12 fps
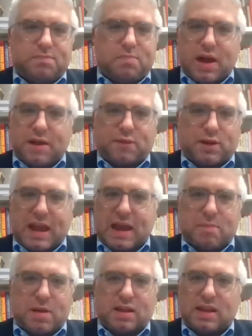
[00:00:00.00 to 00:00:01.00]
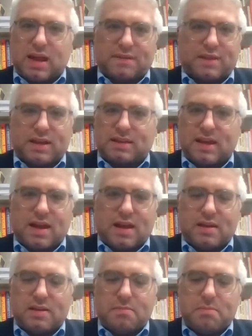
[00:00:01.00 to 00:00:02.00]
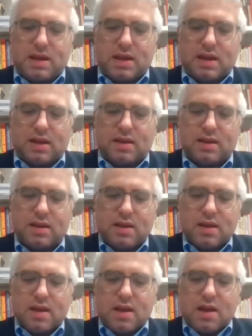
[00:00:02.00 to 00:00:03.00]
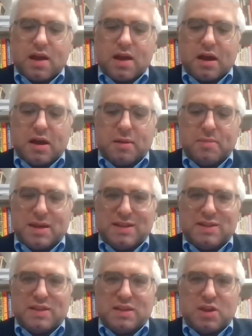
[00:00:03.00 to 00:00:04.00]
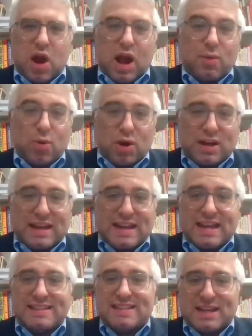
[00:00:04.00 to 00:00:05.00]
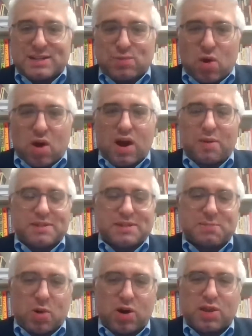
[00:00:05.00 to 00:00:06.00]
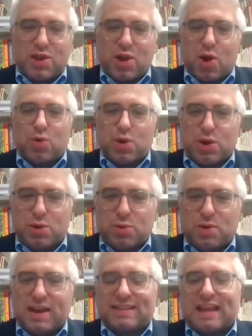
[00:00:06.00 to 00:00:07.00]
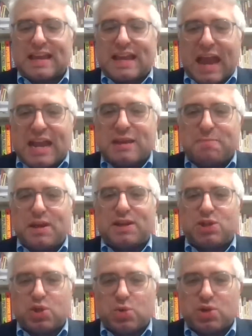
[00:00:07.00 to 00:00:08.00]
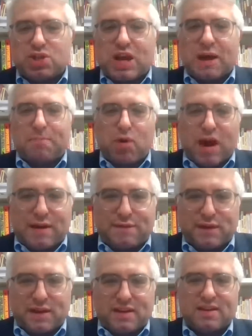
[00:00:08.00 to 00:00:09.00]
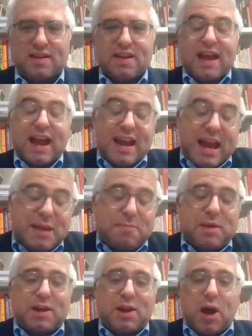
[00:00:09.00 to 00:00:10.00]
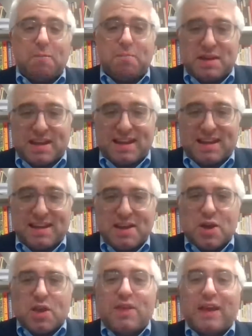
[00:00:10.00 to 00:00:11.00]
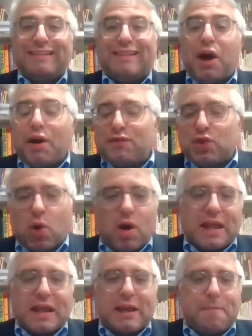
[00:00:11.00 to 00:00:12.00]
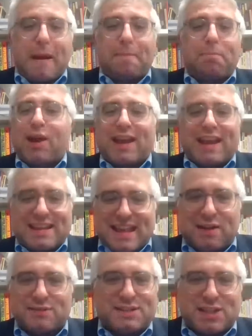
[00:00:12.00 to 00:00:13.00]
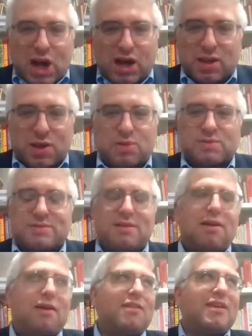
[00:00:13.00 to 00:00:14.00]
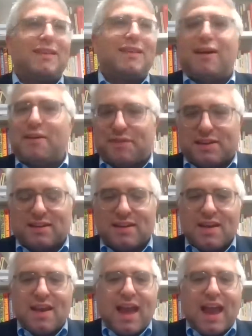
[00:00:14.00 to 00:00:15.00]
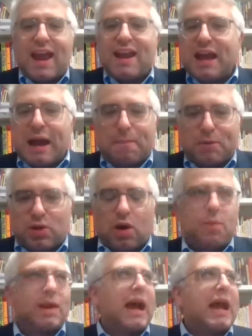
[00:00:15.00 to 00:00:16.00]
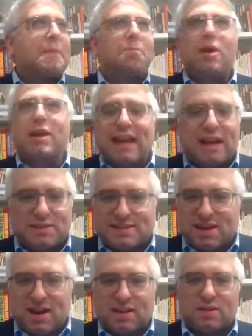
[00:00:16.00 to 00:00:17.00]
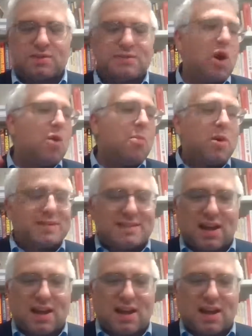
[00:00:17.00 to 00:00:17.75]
bifurcate my life like that, meaning um, in you know i work at ncsy which is part of the ou and like any big jewish nonprofit and any big company they love talking about breaking down silos oh they love it any opportunity oh, we got to break down the silos no more